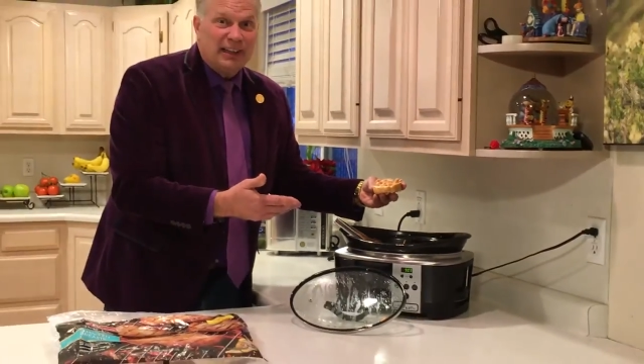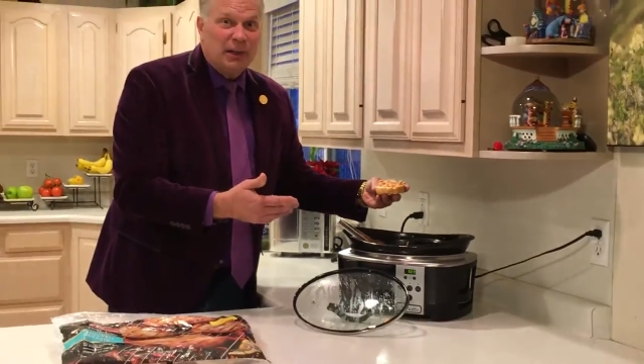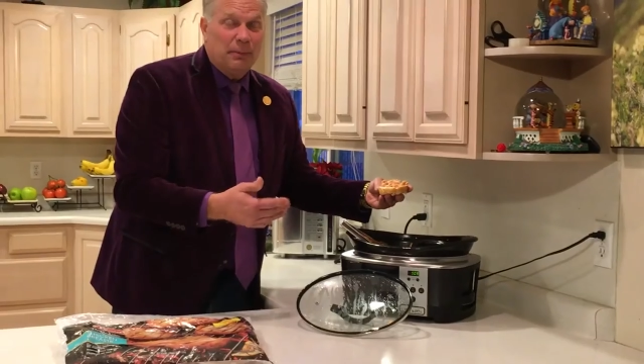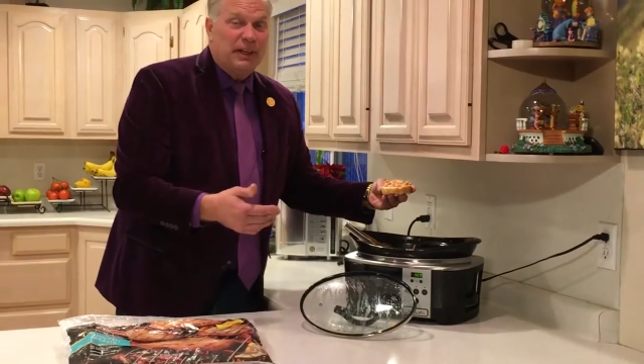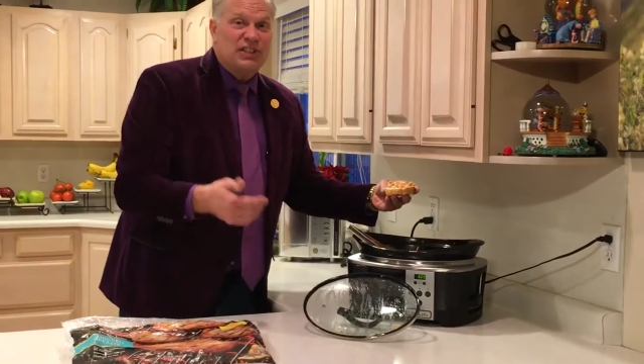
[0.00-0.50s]
a
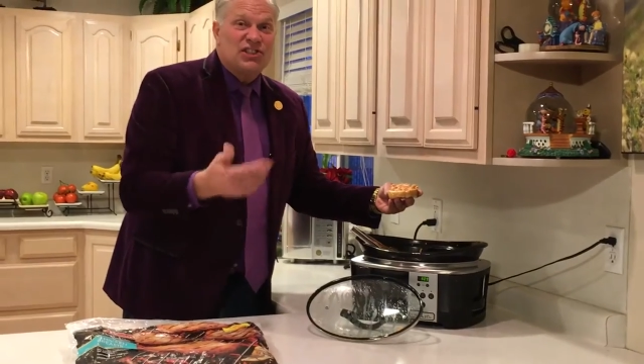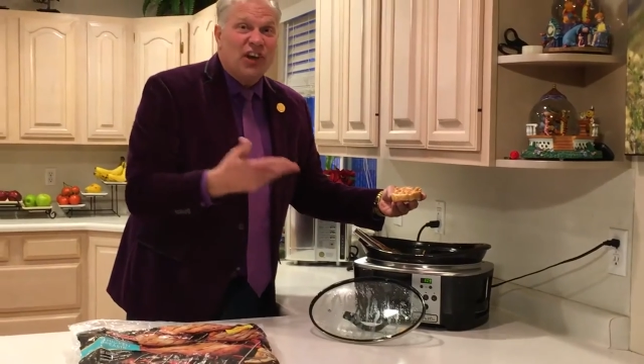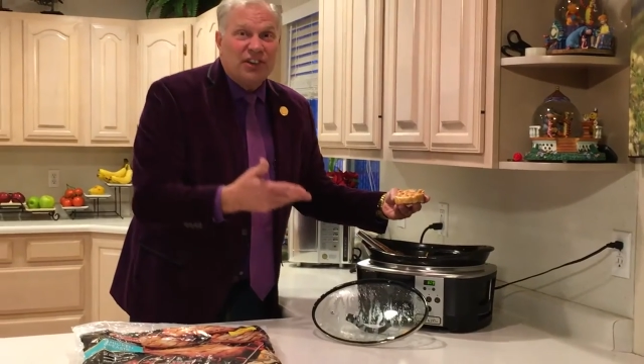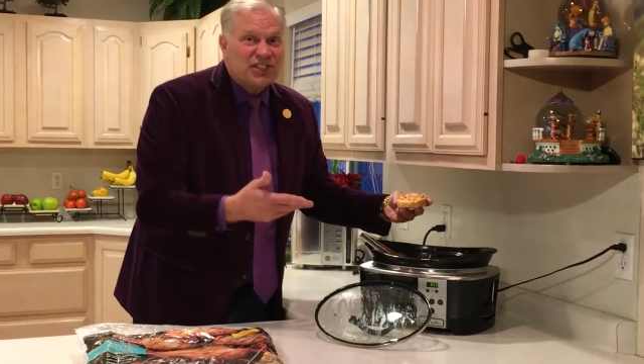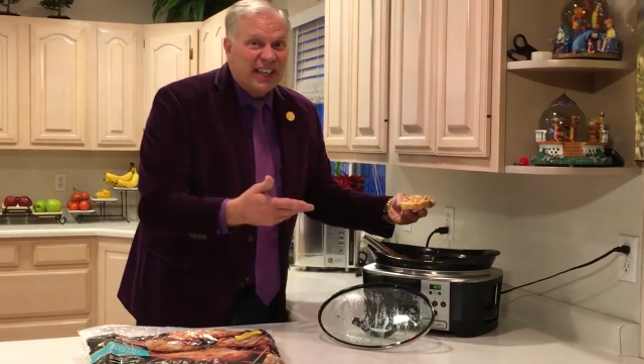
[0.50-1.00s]
little bit of
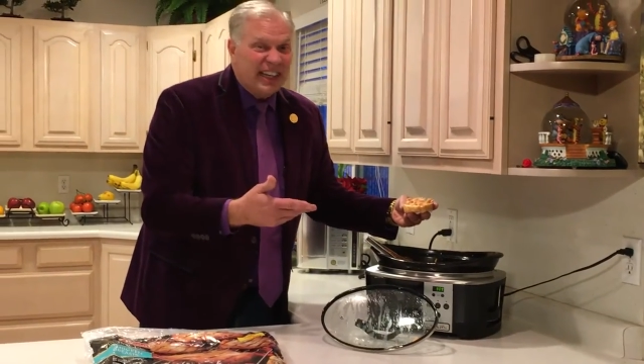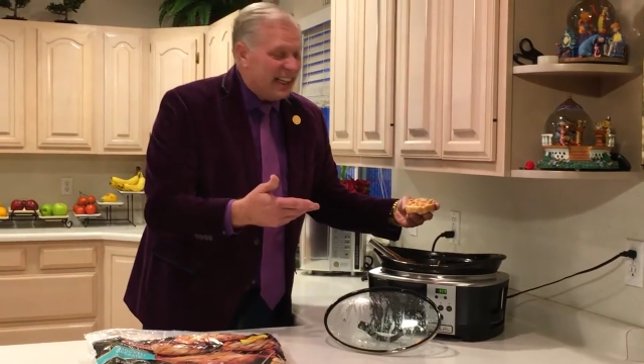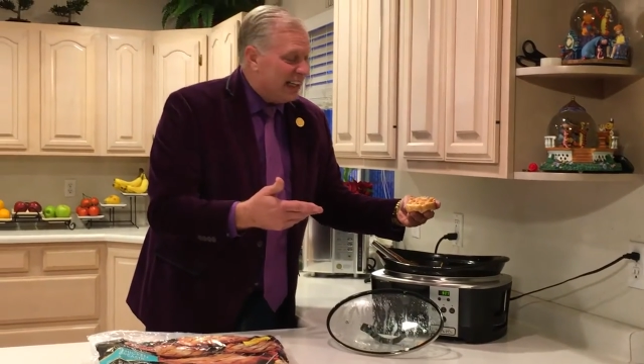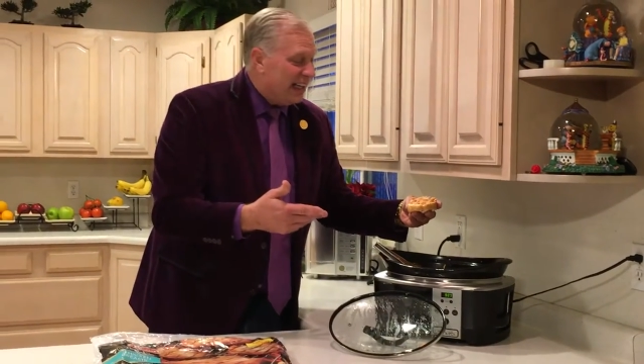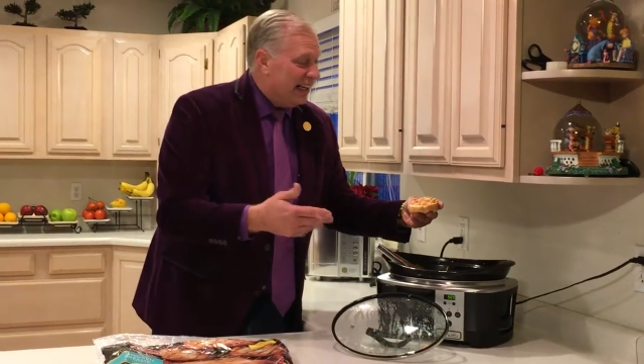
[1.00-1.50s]
salsa
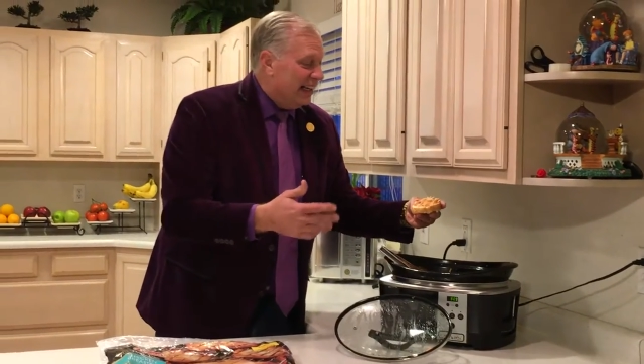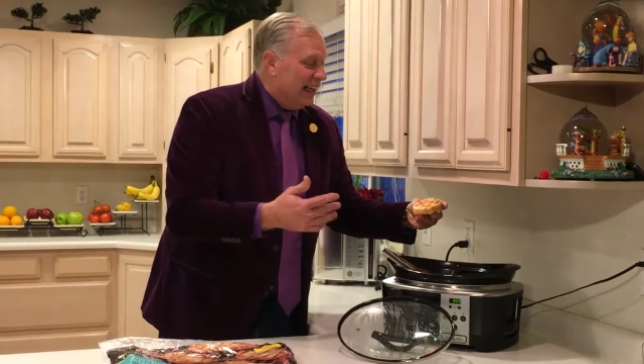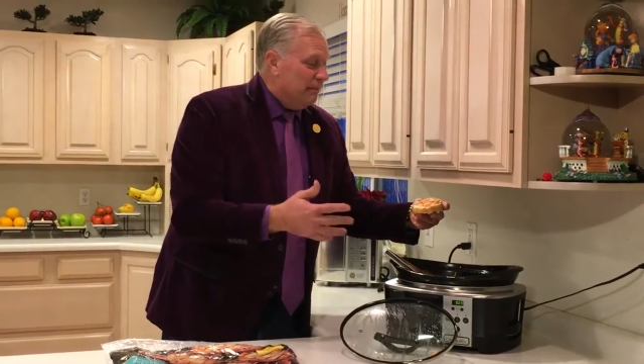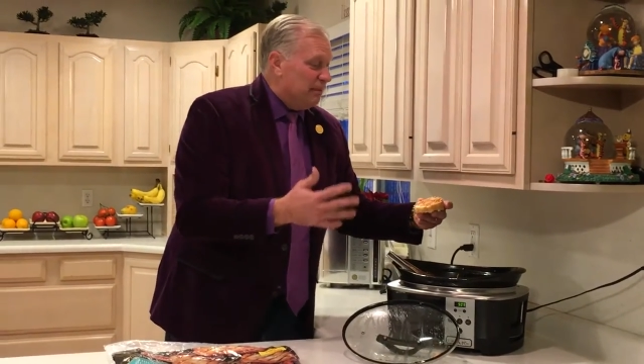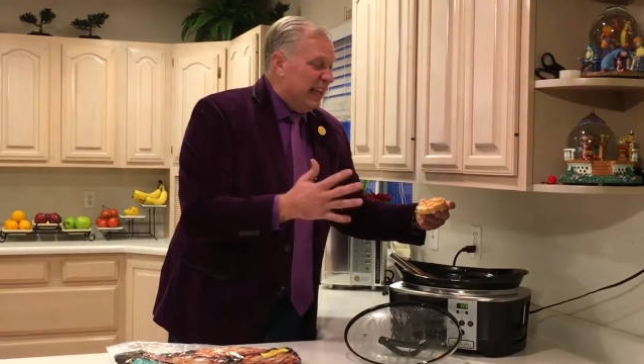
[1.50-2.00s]
in it.
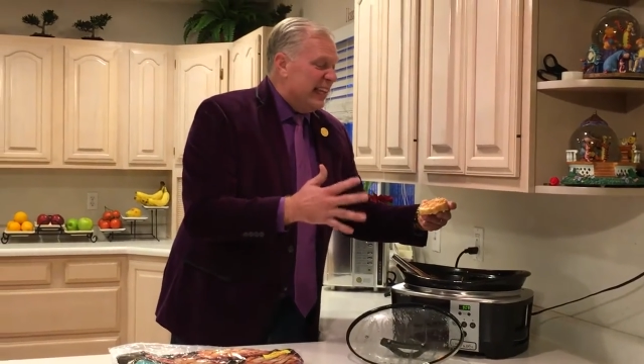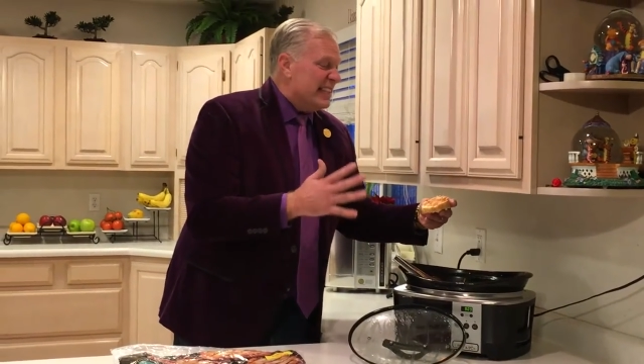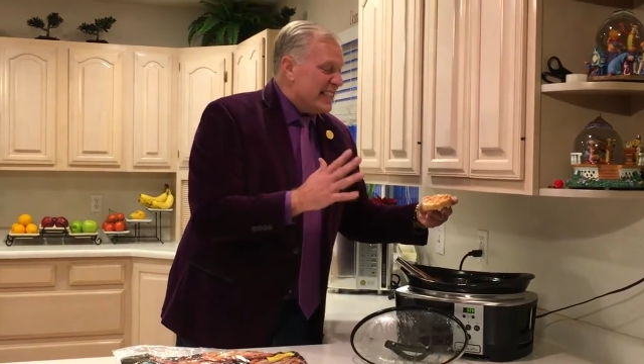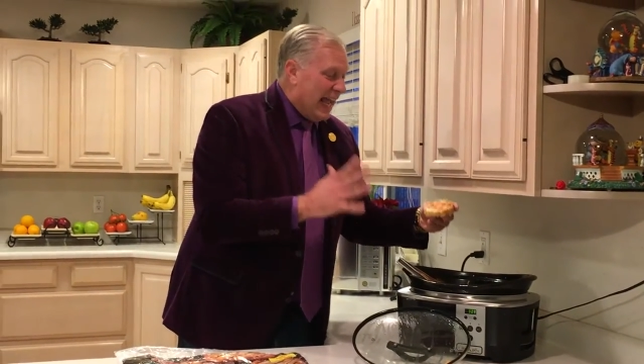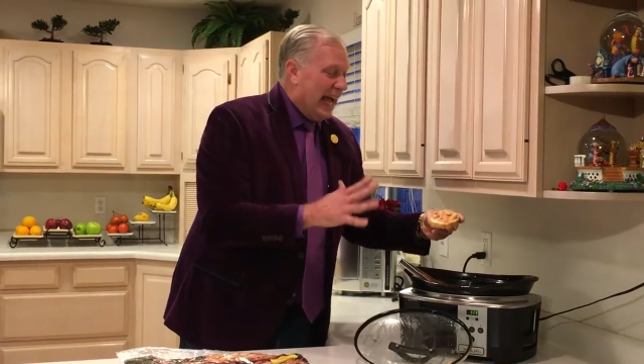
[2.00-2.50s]
It
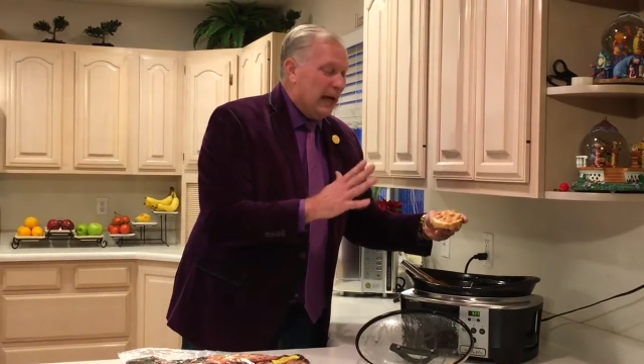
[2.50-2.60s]
is